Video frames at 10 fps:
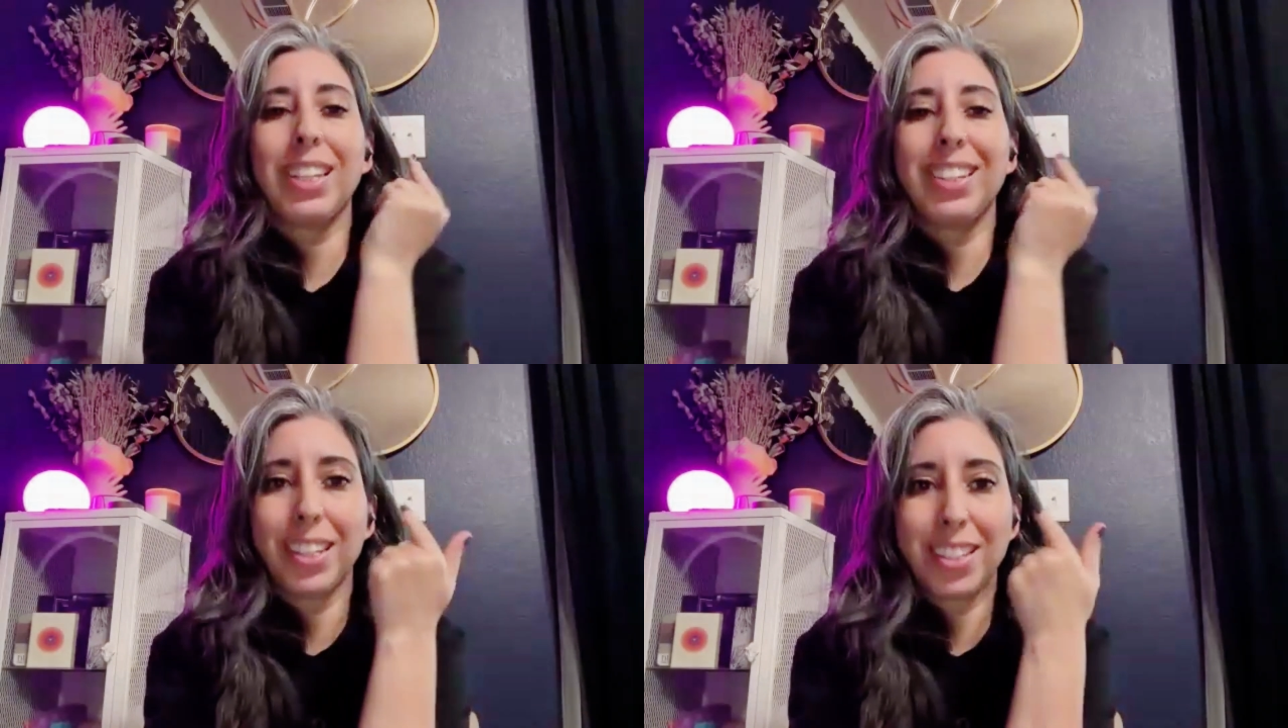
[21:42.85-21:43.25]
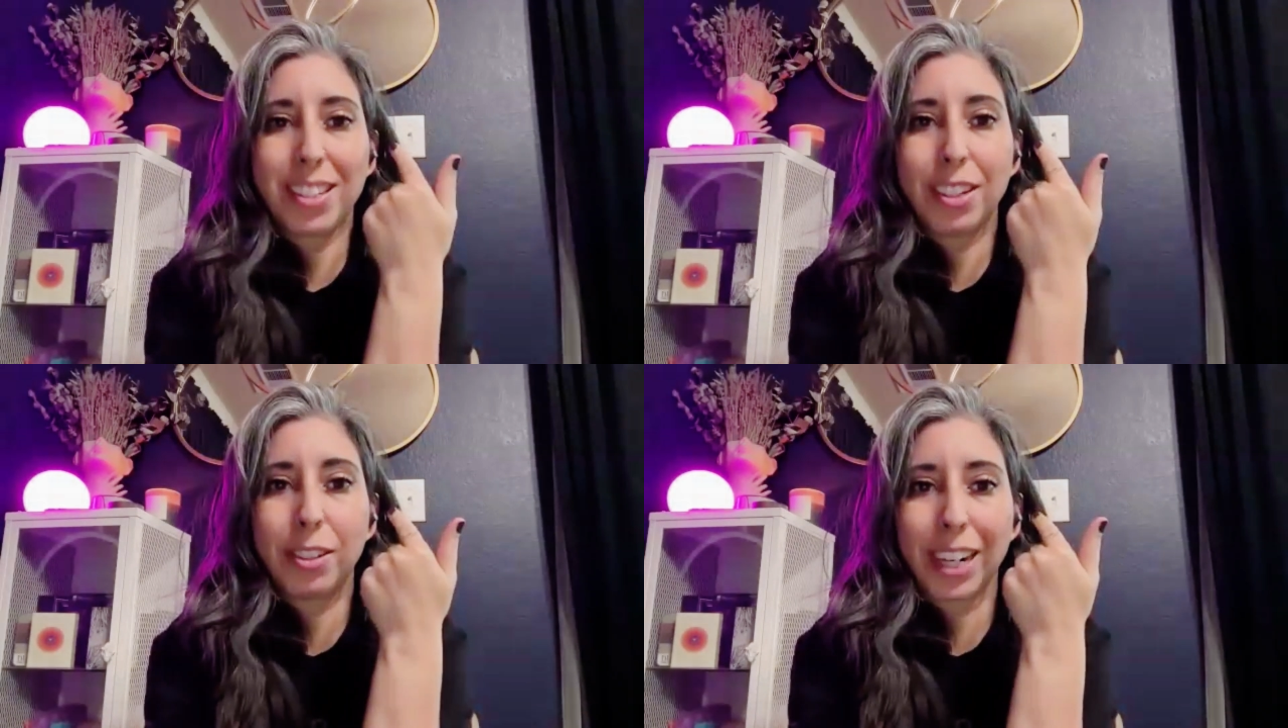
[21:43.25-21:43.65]
This
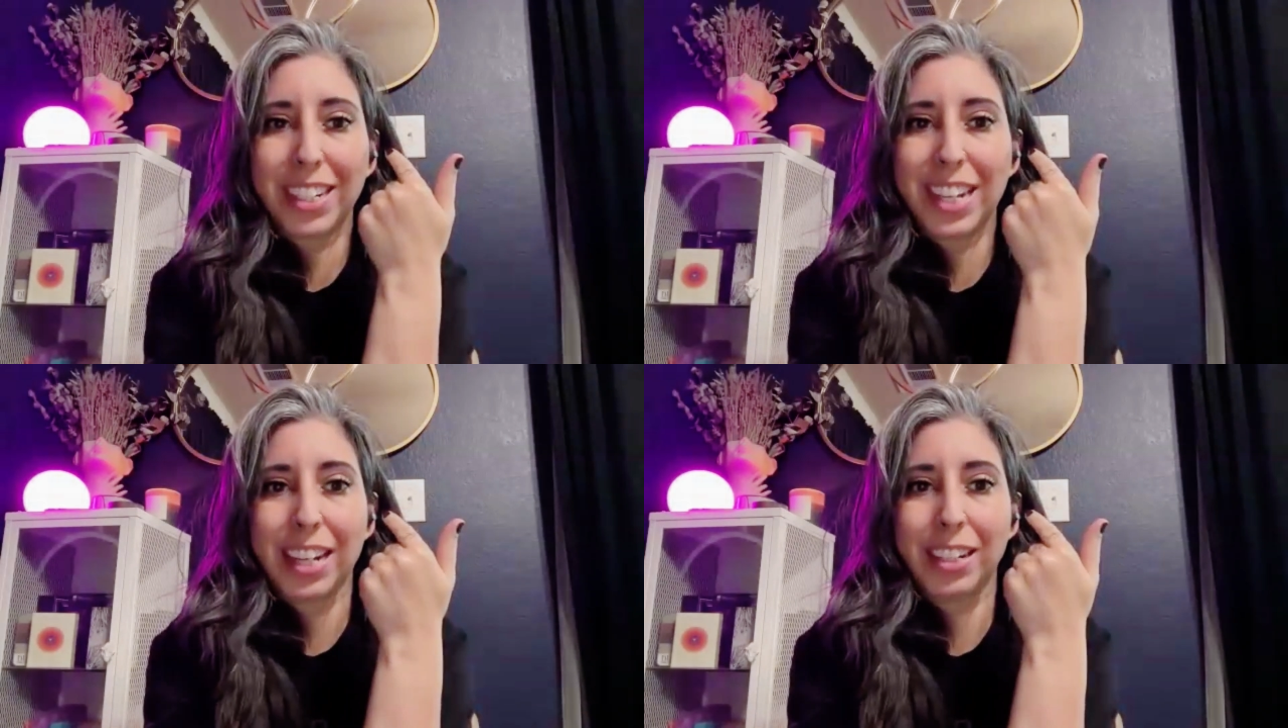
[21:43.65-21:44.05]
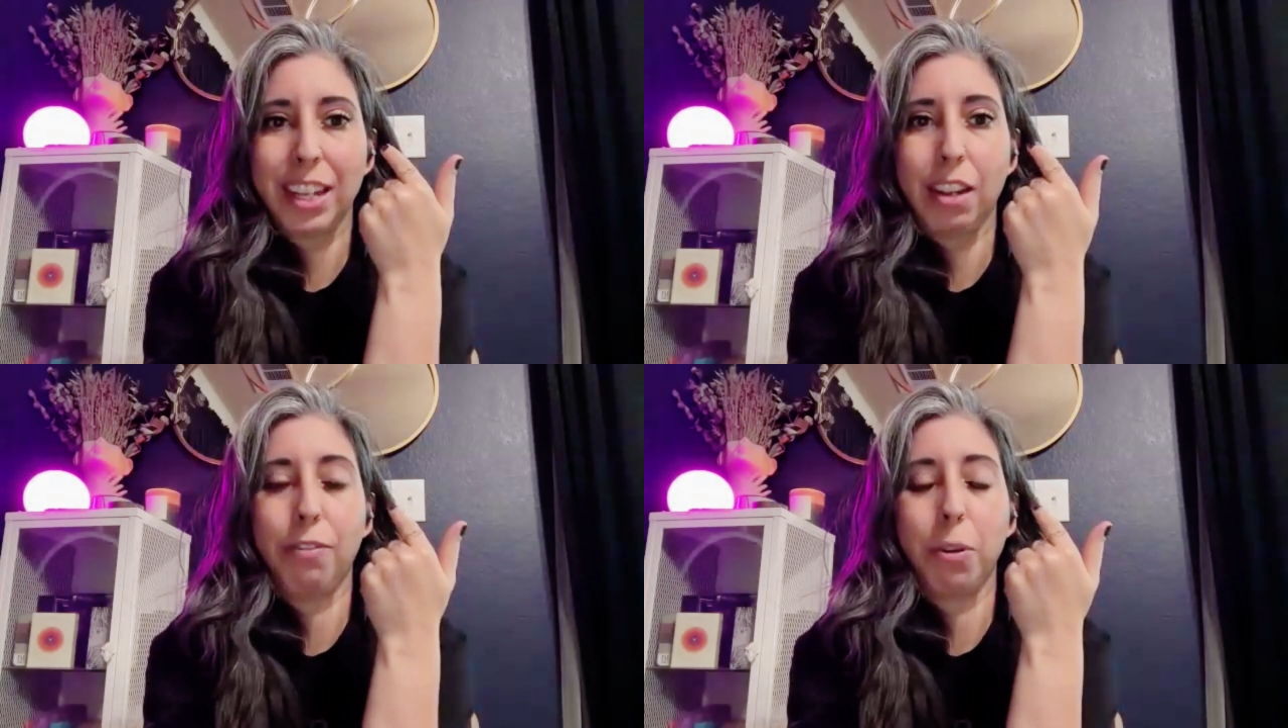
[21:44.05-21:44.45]
is a great
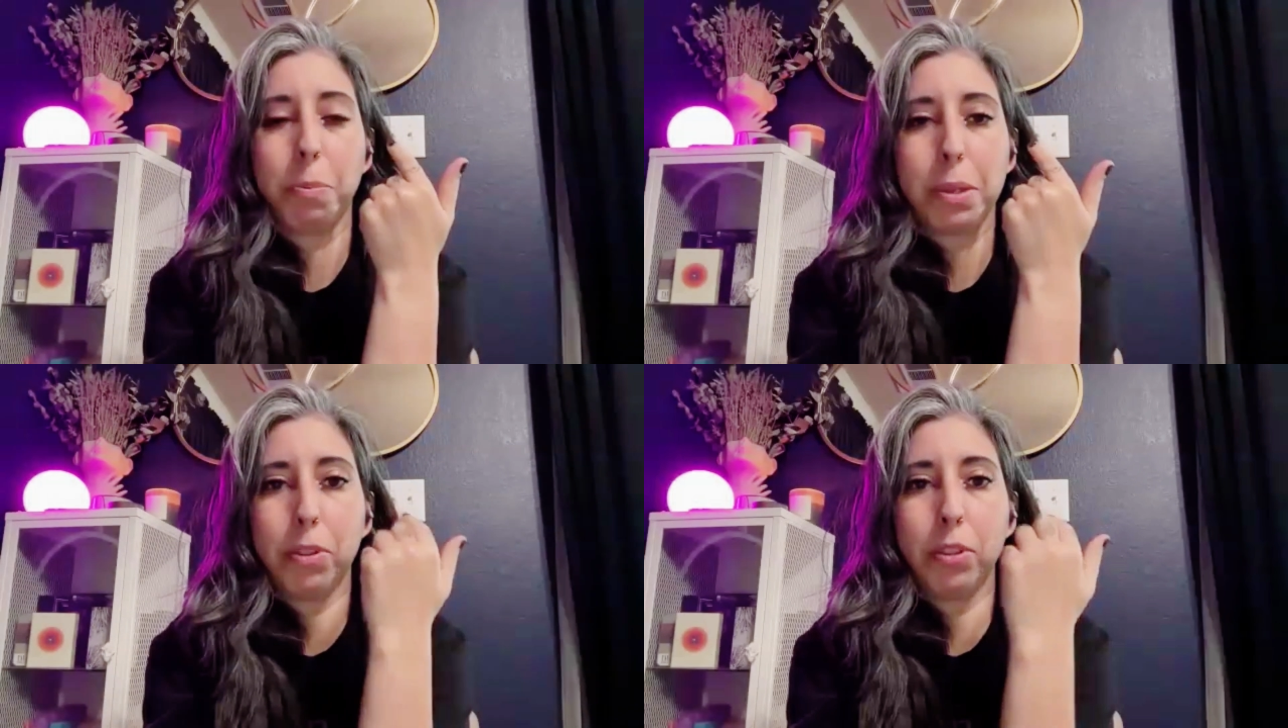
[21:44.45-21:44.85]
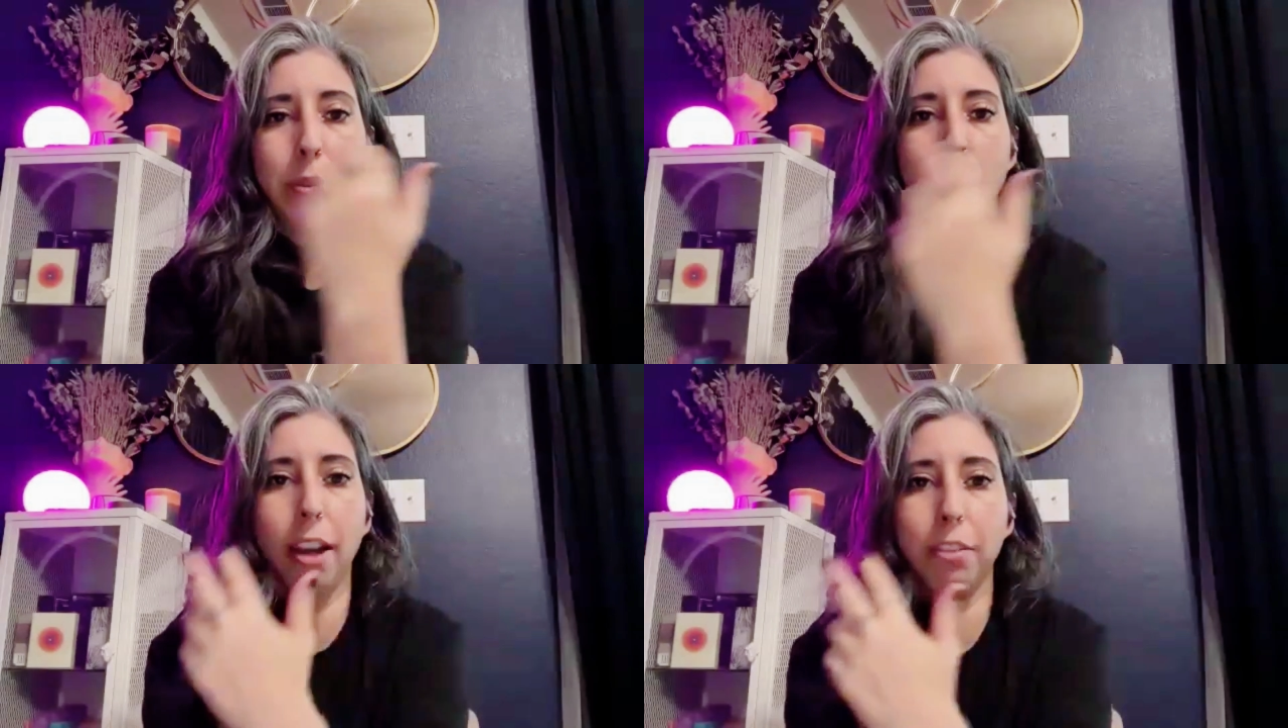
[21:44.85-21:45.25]
technique for people
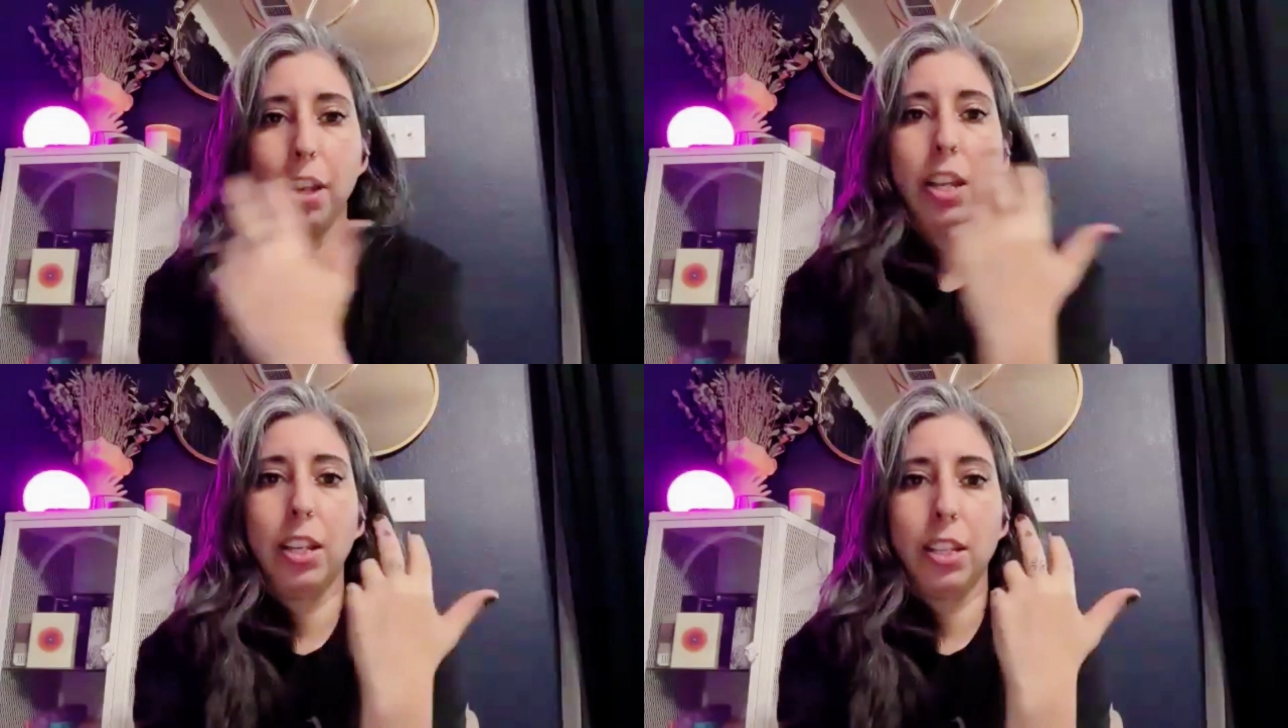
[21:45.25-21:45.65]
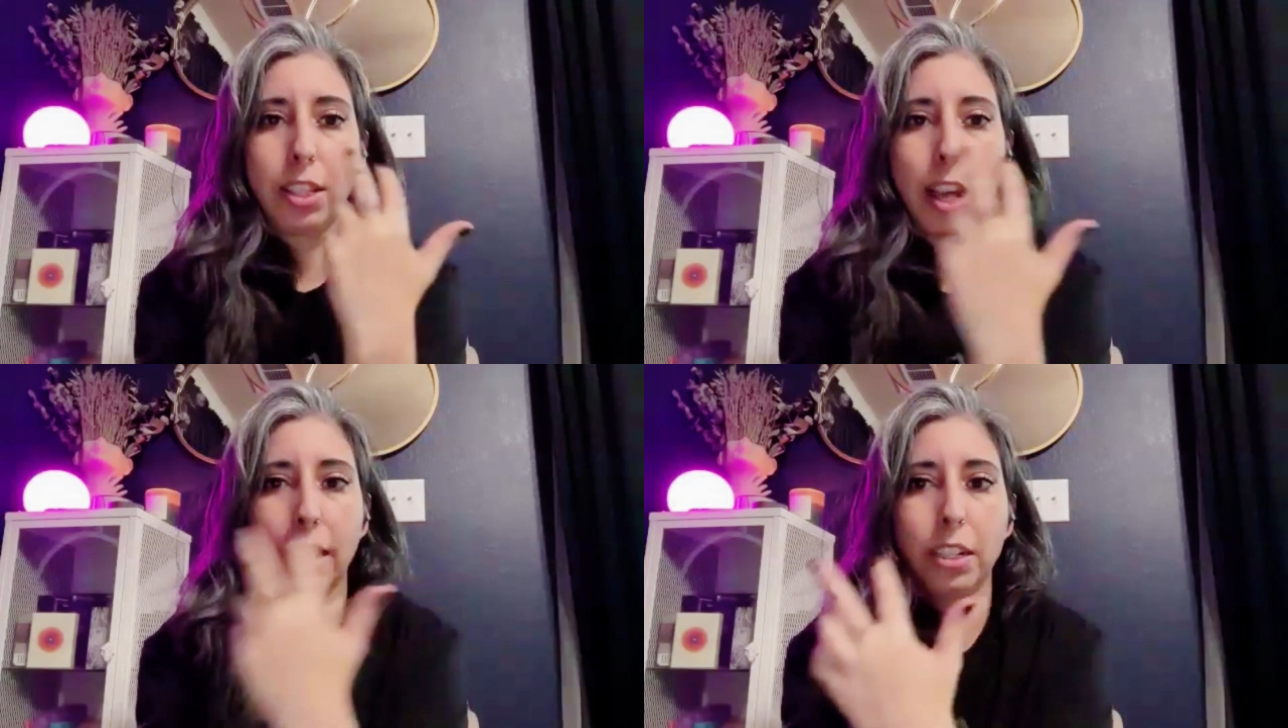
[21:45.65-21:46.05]
who have
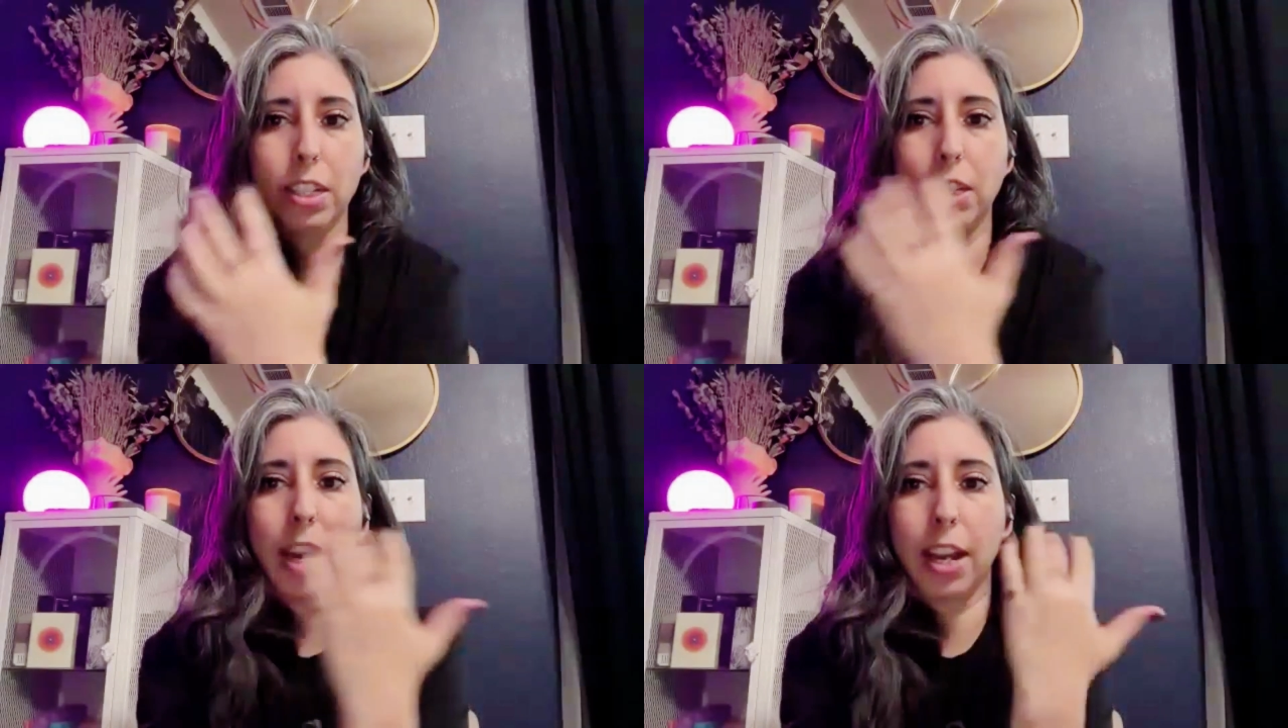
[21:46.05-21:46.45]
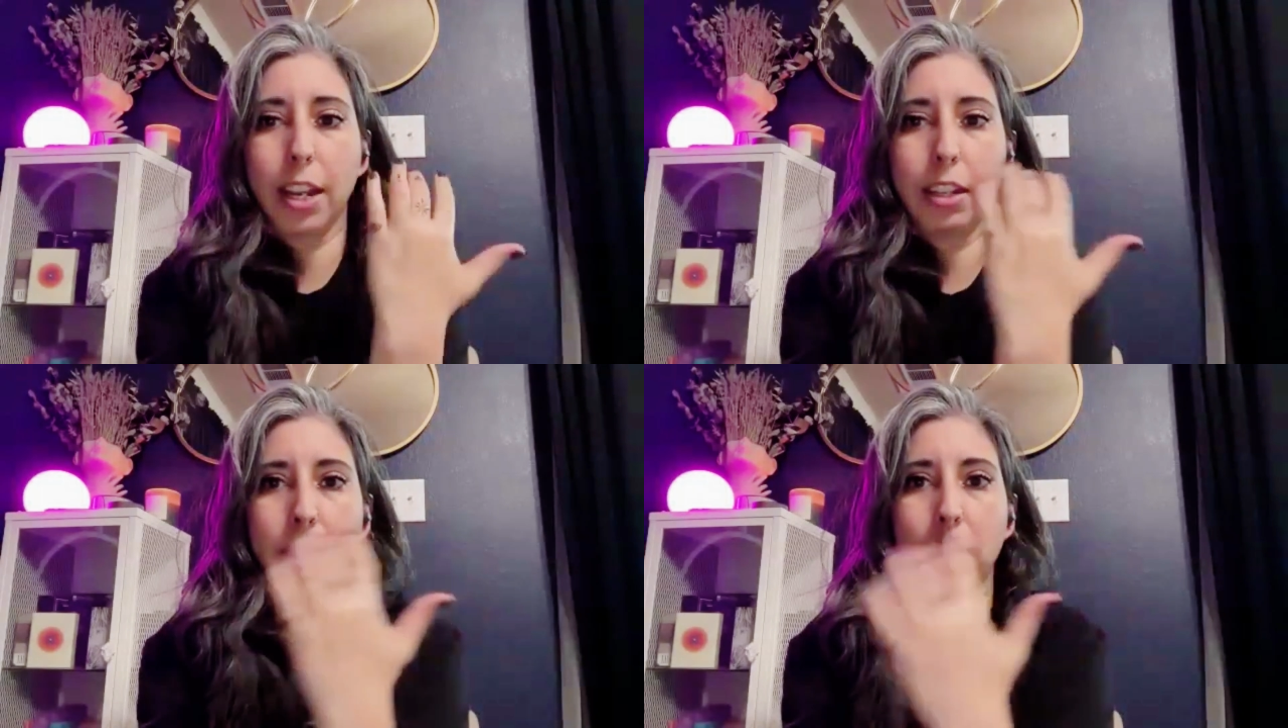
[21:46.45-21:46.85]
side to
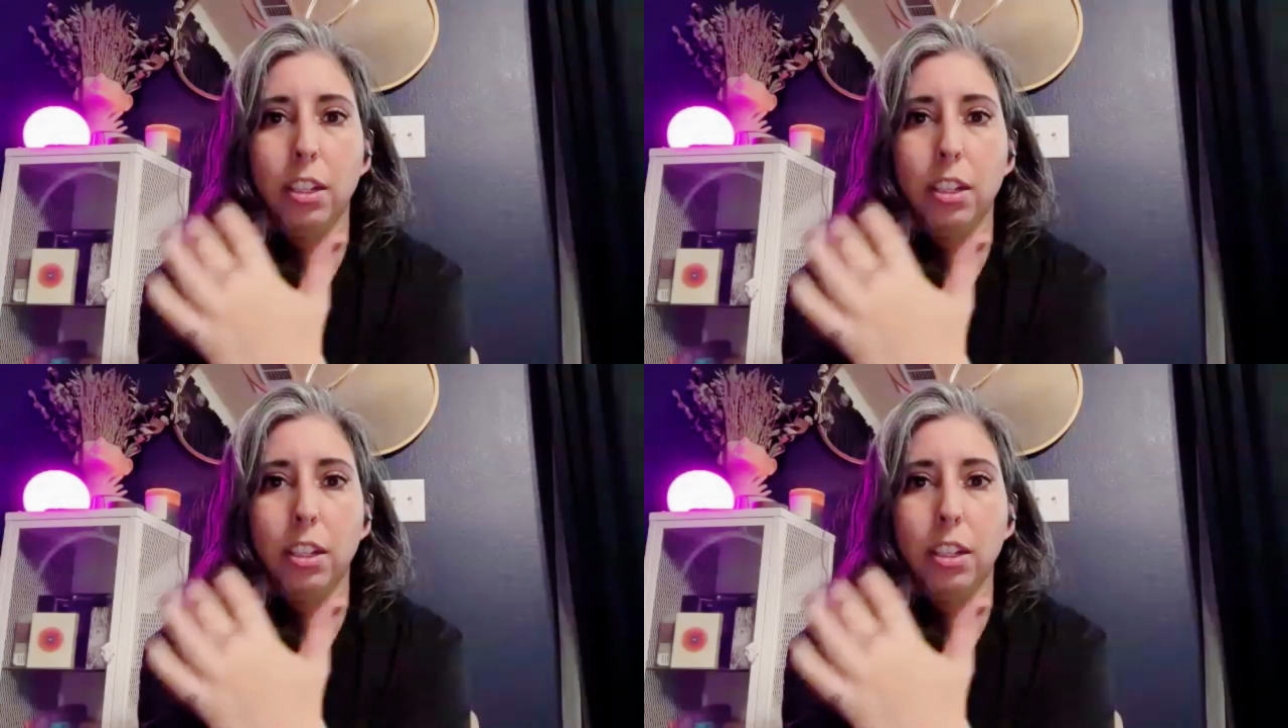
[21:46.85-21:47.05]
side